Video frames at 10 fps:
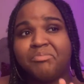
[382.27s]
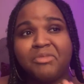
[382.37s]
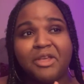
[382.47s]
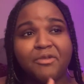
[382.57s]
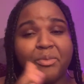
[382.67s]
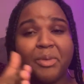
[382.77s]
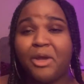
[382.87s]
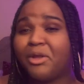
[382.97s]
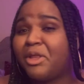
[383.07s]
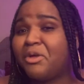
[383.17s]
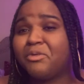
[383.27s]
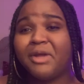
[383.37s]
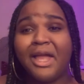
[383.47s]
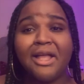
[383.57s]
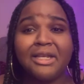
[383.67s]
different parallel
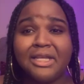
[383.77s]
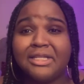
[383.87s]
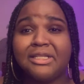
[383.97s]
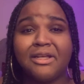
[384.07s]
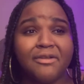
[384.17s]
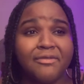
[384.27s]
realities of